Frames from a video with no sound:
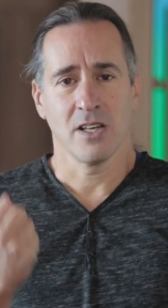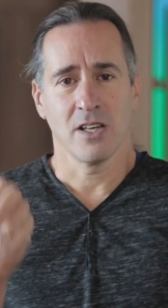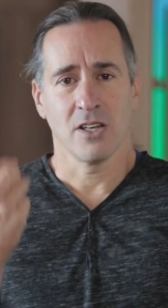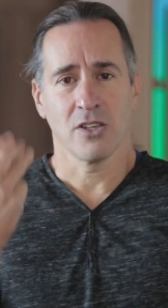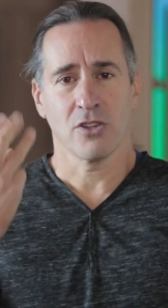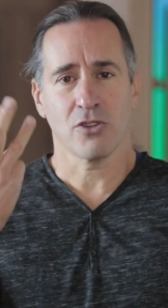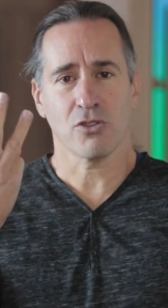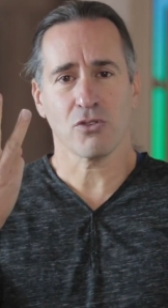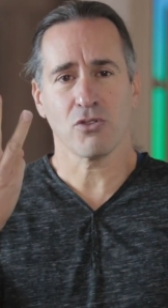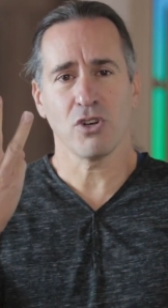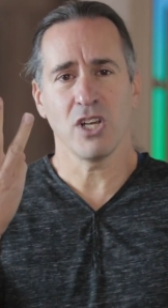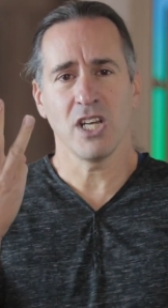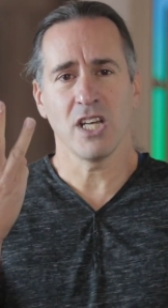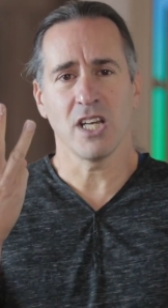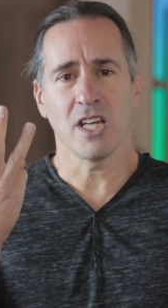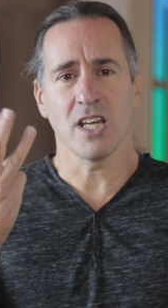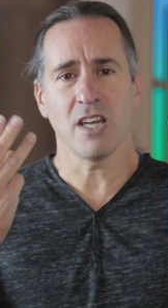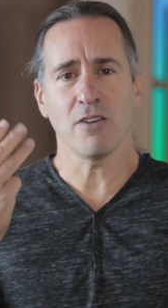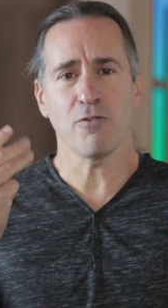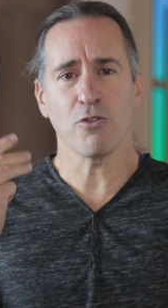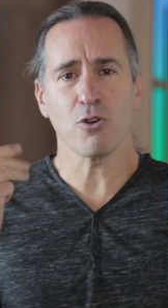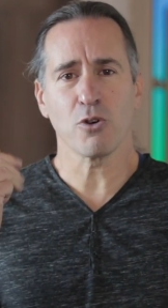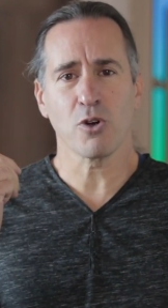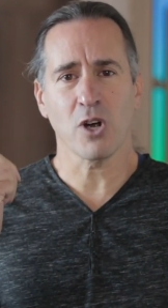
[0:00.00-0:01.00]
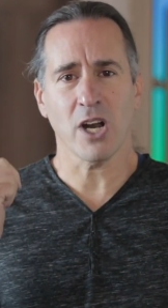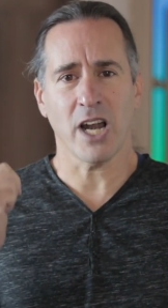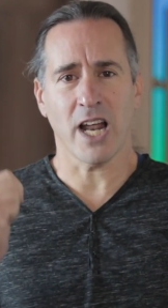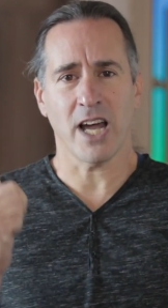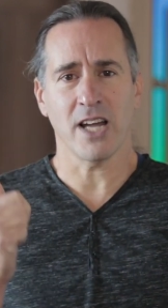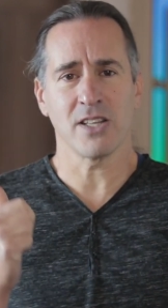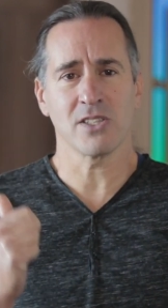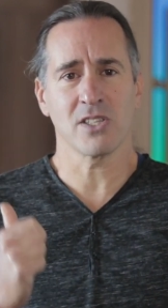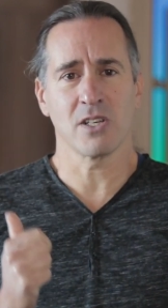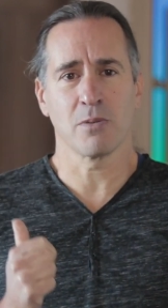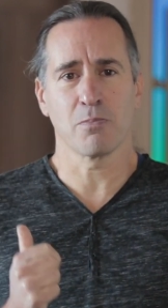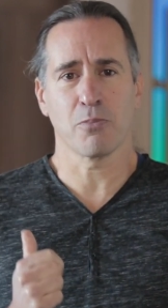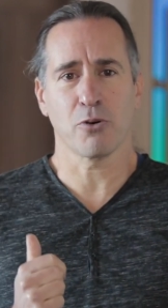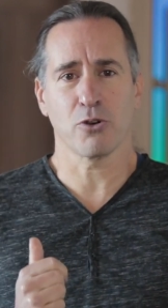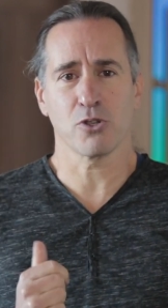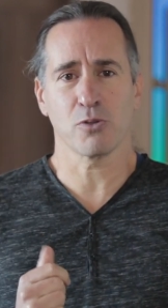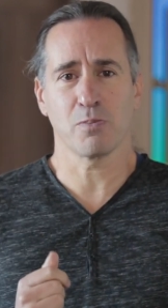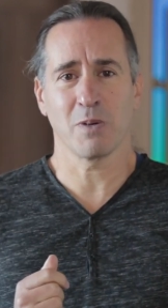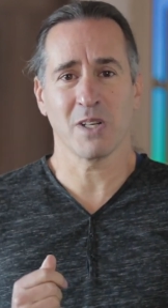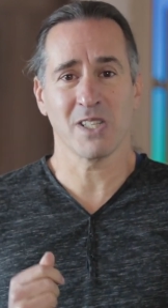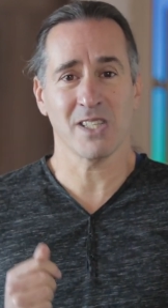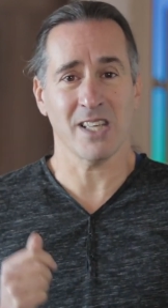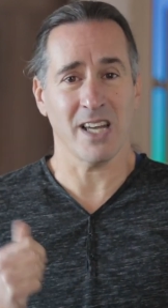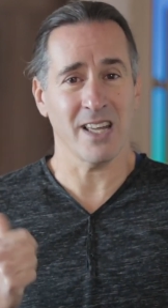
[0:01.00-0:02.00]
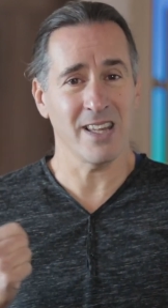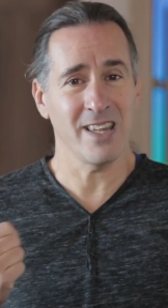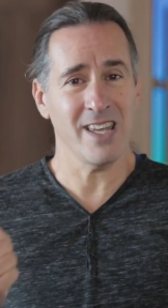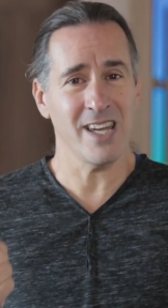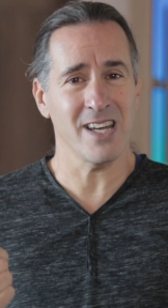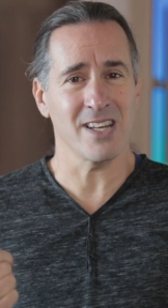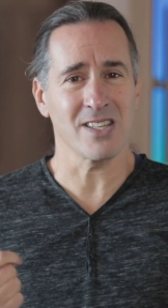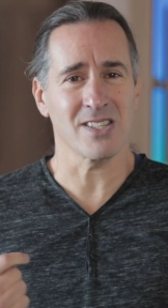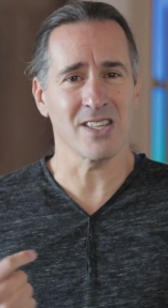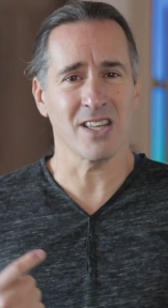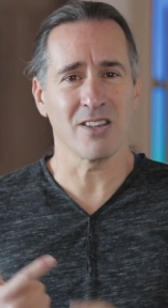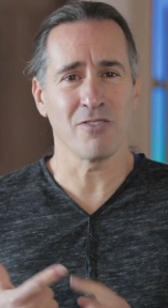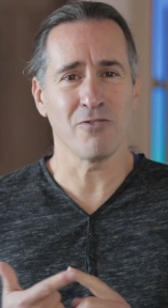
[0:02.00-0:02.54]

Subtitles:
3, give your clients and prospects ideas,